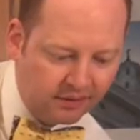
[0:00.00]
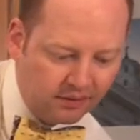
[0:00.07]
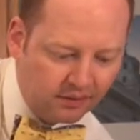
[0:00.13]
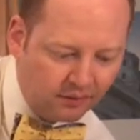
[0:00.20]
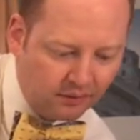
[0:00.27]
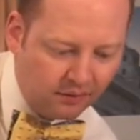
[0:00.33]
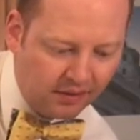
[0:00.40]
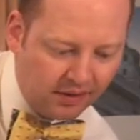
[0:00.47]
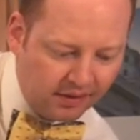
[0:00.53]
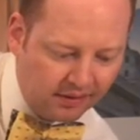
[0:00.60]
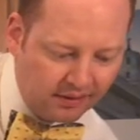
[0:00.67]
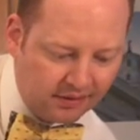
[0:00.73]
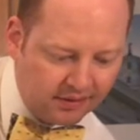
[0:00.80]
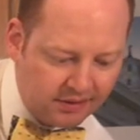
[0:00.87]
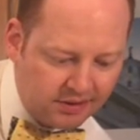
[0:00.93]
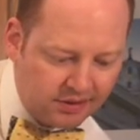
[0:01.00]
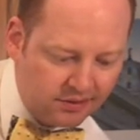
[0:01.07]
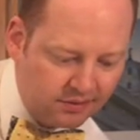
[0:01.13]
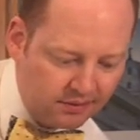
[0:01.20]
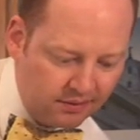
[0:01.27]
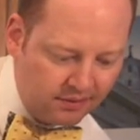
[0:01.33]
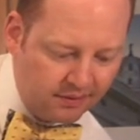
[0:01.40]
1,
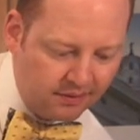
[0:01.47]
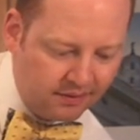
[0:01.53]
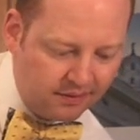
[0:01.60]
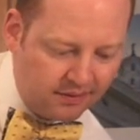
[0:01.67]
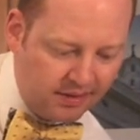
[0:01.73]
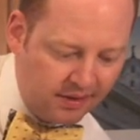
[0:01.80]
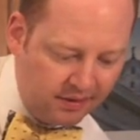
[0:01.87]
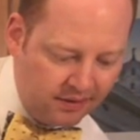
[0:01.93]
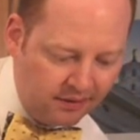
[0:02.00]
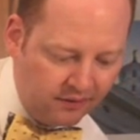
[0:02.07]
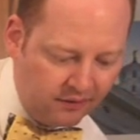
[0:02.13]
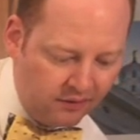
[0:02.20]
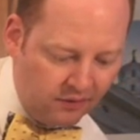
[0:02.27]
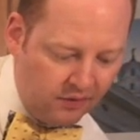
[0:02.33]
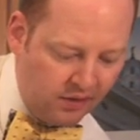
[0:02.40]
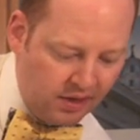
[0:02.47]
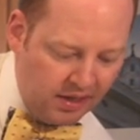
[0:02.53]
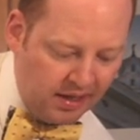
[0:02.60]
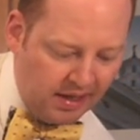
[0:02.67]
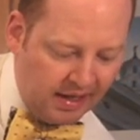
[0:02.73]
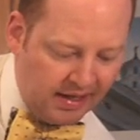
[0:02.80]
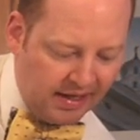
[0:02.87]
2, 3.
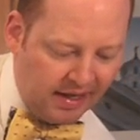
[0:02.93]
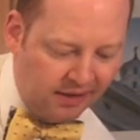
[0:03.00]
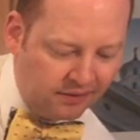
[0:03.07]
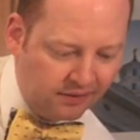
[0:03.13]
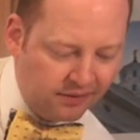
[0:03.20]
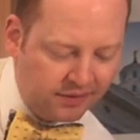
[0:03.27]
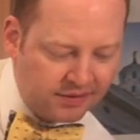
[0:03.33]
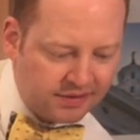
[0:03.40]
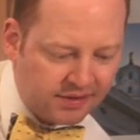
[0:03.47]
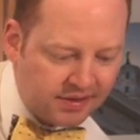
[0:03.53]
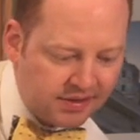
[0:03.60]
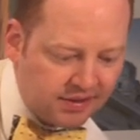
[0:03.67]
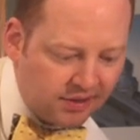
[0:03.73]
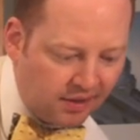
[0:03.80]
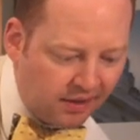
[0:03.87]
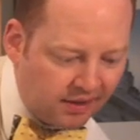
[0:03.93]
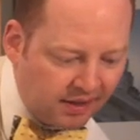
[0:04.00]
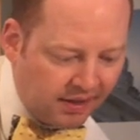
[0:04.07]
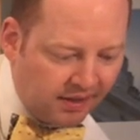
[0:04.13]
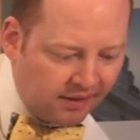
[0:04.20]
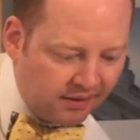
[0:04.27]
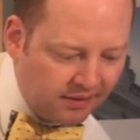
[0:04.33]
And now those are
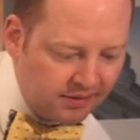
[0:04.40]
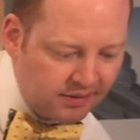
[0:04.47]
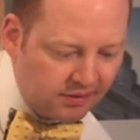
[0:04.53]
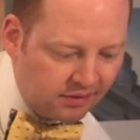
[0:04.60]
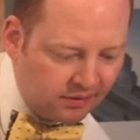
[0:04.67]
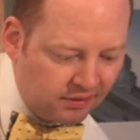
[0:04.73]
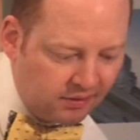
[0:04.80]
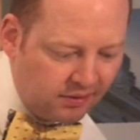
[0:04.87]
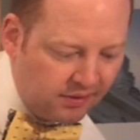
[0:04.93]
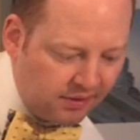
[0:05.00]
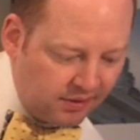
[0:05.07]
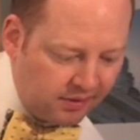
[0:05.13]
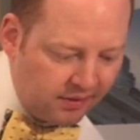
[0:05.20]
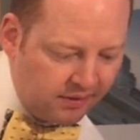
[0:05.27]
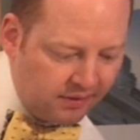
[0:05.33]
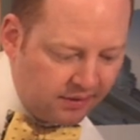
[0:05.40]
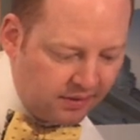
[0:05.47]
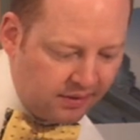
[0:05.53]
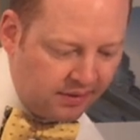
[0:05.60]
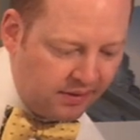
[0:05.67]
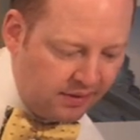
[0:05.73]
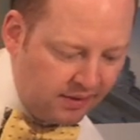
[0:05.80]
starting to look
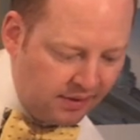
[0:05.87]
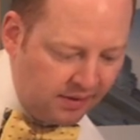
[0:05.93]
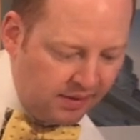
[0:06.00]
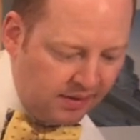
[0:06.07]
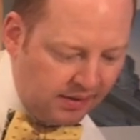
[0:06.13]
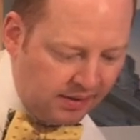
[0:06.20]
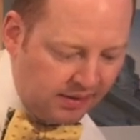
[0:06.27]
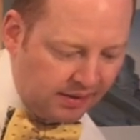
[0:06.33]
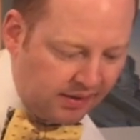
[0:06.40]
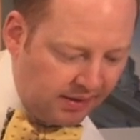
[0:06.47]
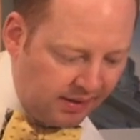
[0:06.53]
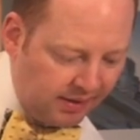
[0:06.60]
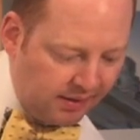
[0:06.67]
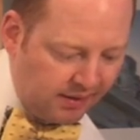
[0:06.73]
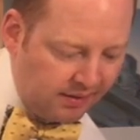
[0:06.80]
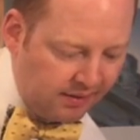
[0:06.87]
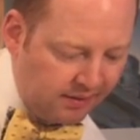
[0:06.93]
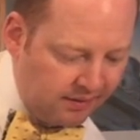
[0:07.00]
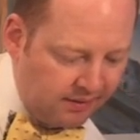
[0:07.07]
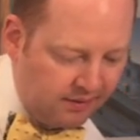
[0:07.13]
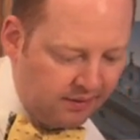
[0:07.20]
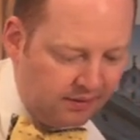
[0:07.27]
like
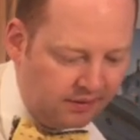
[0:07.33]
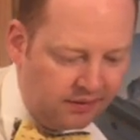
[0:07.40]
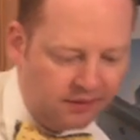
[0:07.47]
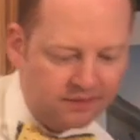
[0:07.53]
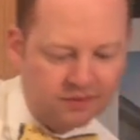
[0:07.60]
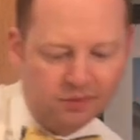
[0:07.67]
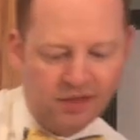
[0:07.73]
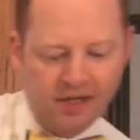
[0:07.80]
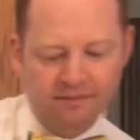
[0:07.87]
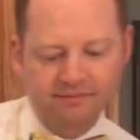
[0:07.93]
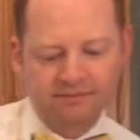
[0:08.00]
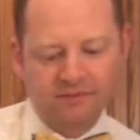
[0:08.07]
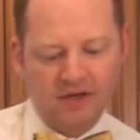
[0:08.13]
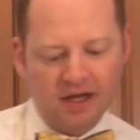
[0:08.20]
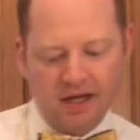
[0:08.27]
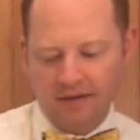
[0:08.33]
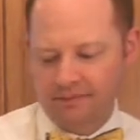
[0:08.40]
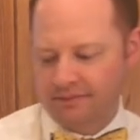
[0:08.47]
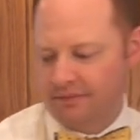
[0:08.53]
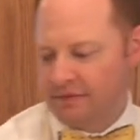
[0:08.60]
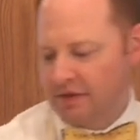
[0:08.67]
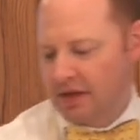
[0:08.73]
loaves of bread. Okay,
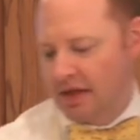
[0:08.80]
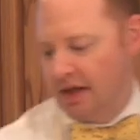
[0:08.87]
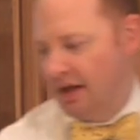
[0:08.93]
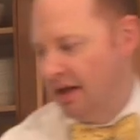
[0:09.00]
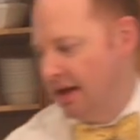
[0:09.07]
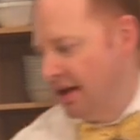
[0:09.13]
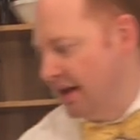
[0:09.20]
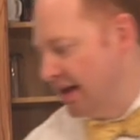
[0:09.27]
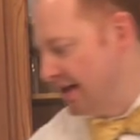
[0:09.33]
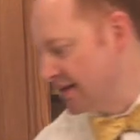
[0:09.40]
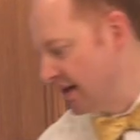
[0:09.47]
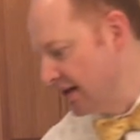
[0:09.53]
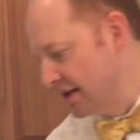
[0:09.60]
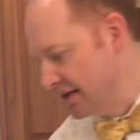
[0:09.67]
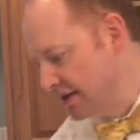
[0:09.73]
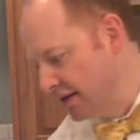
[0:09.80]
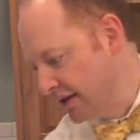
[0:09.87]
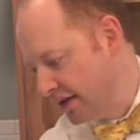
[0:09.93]
that's all it took.